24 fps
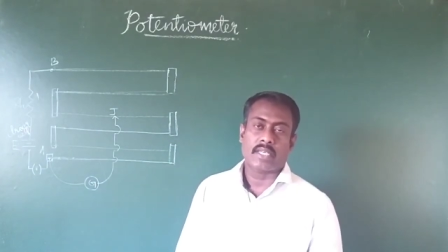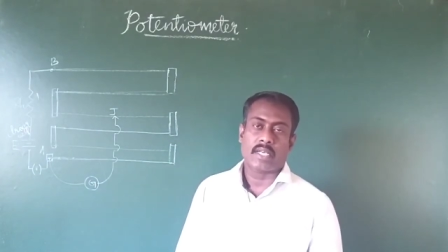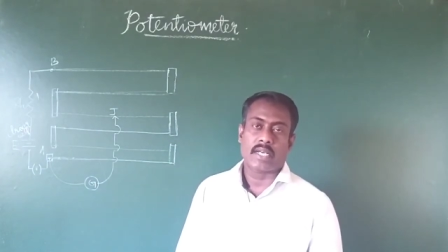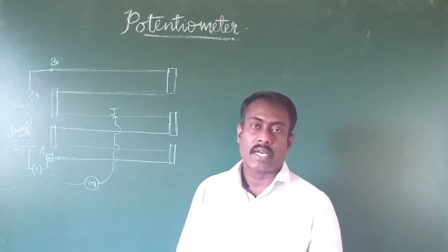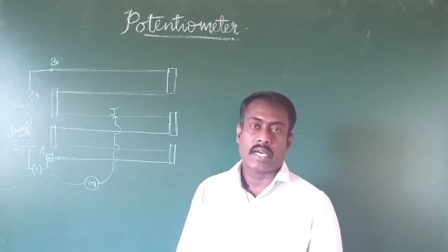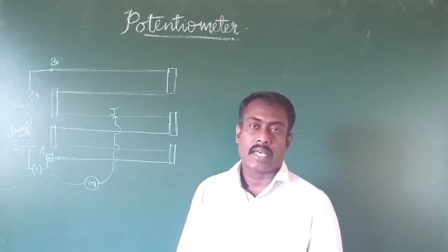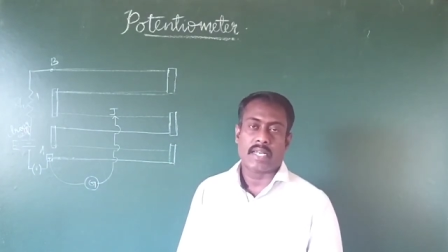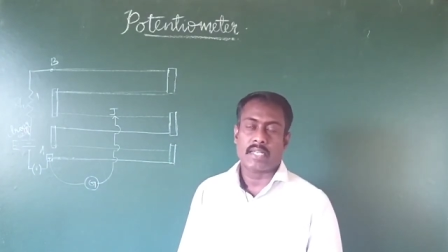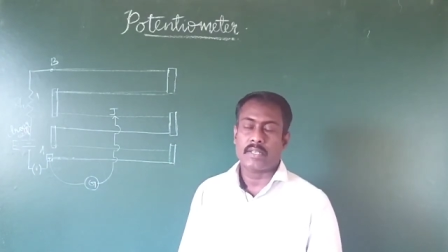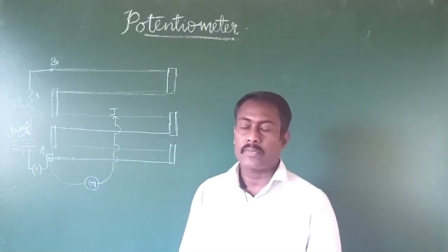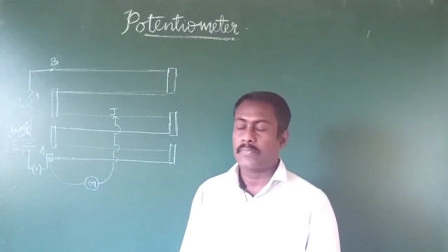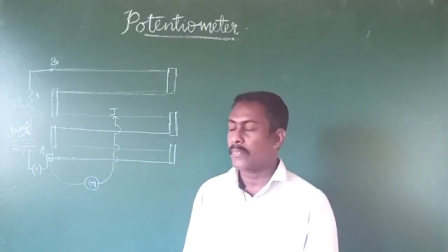the
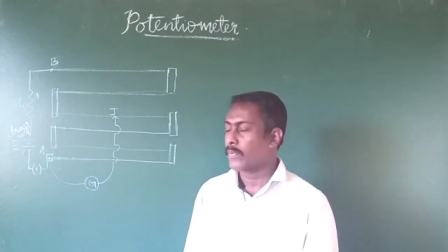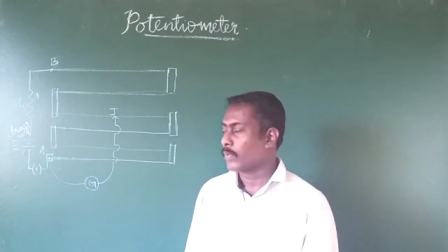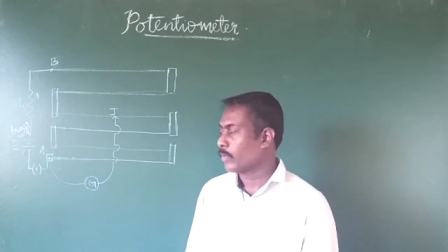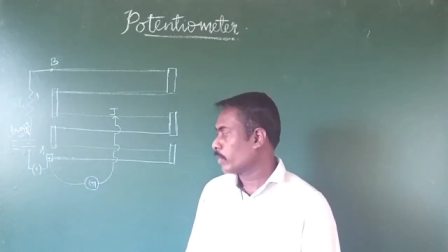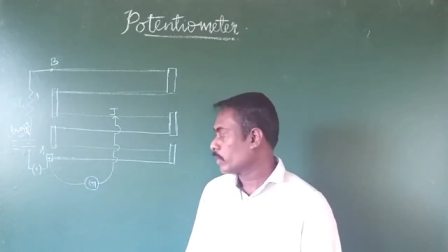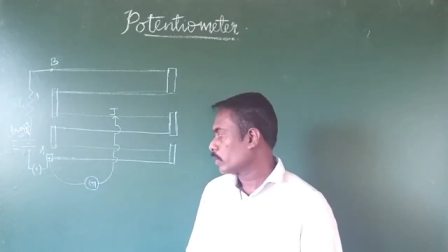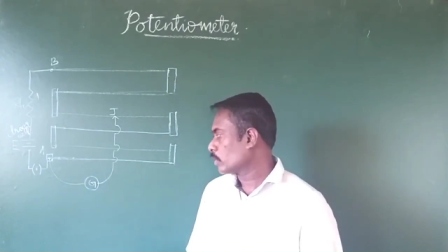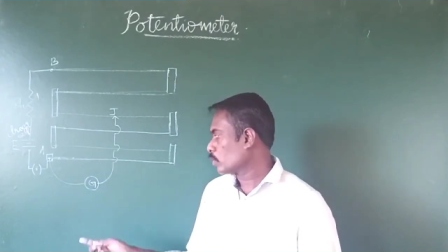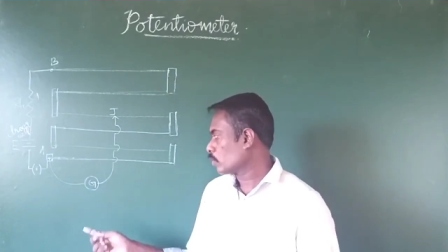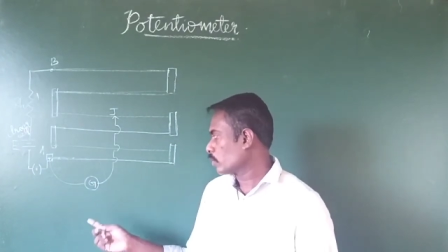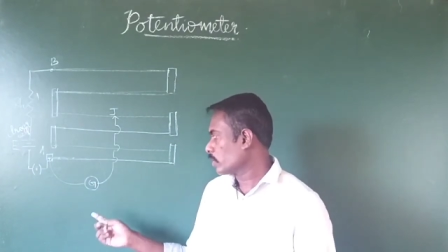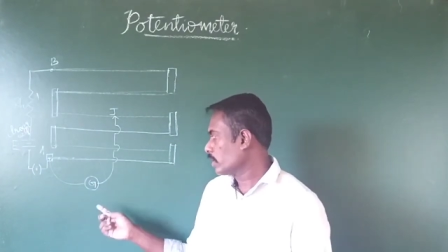current
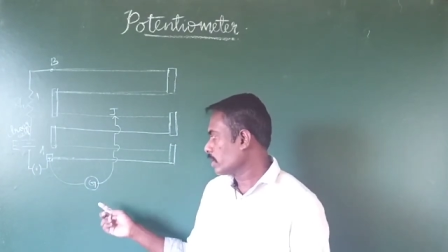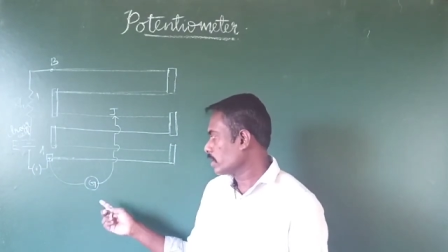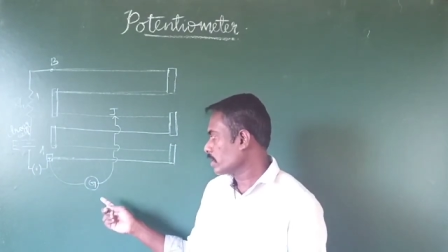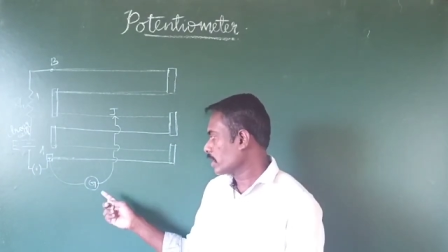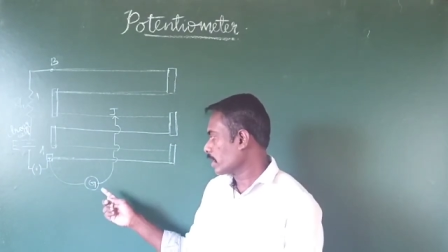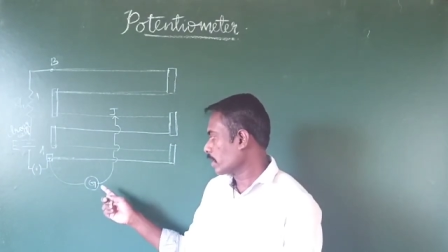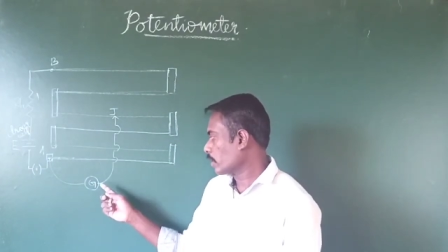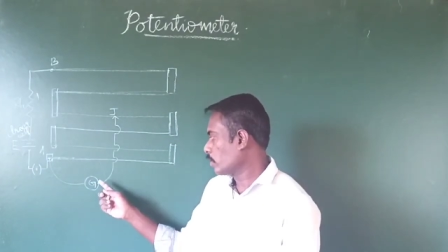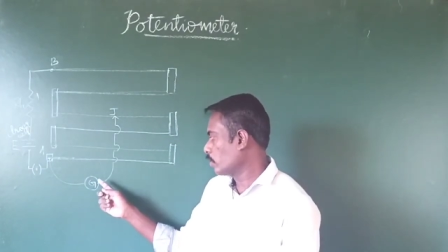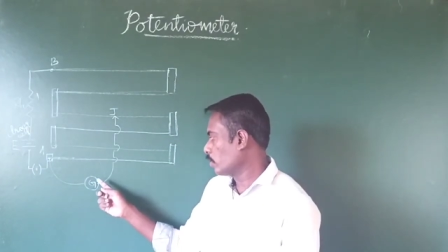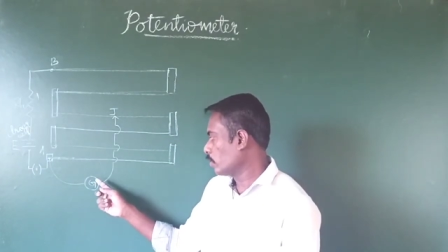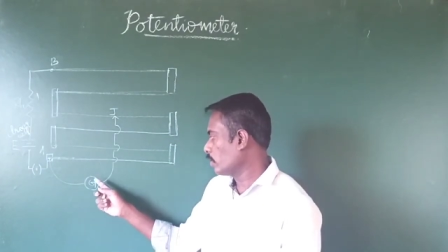flowing through the
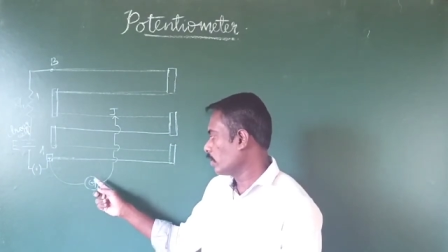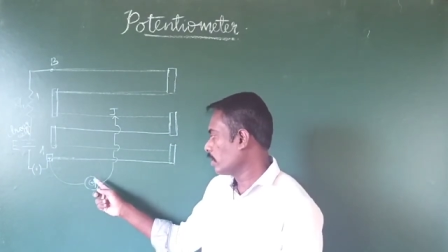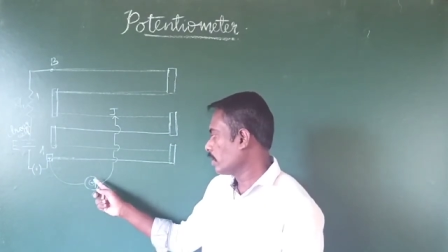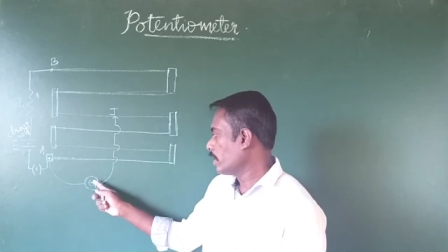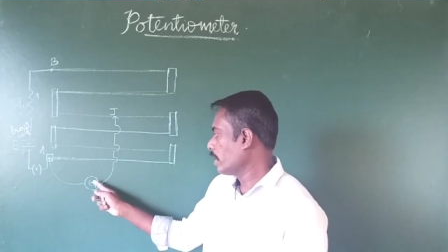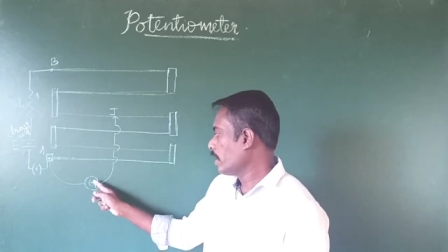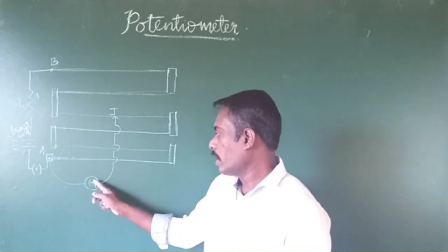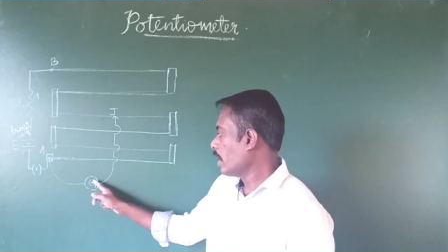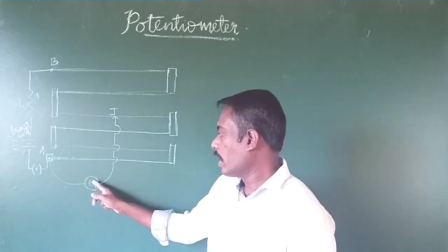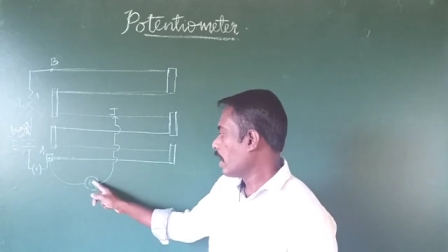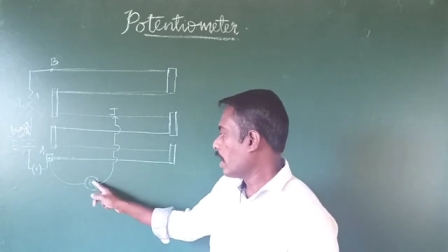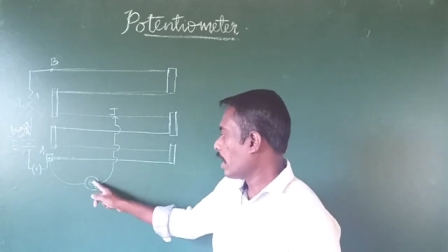circuit,
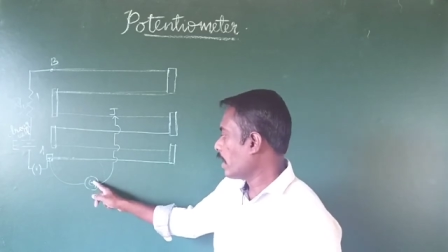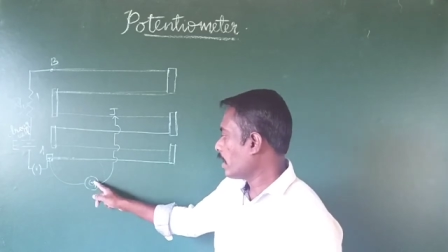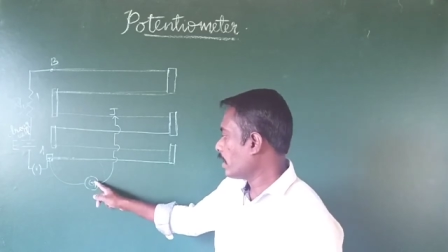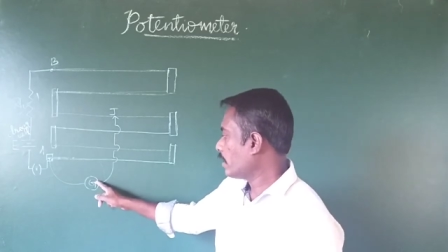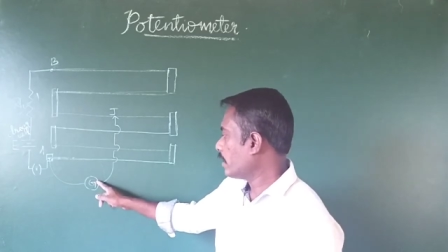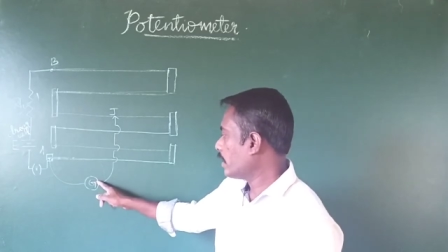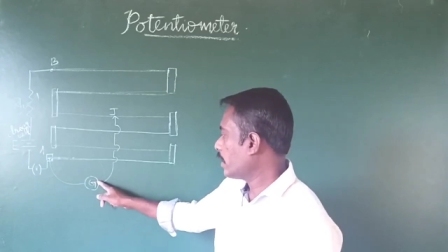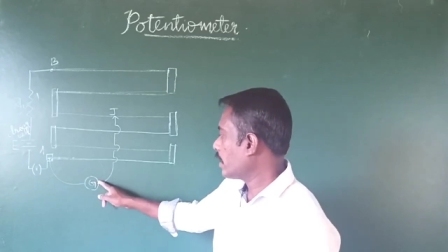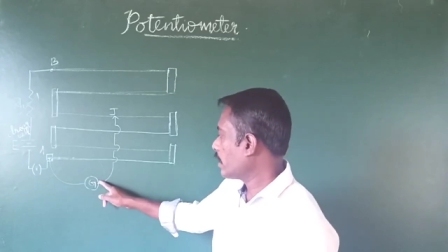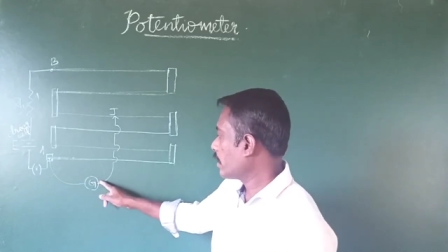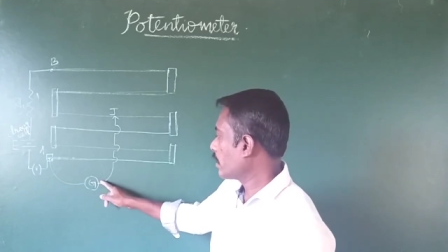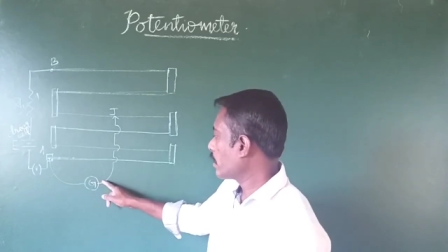
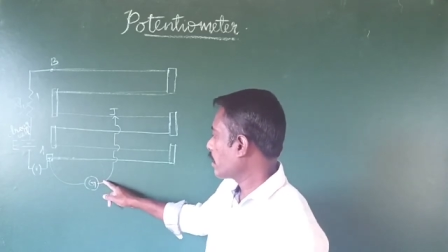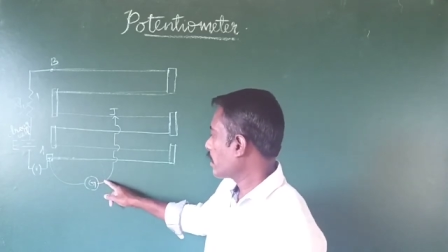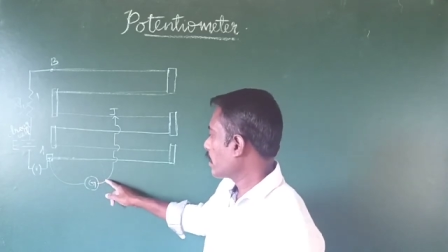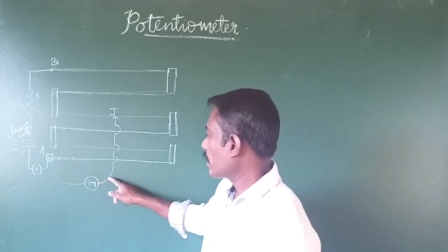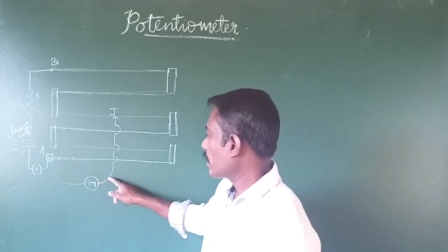and then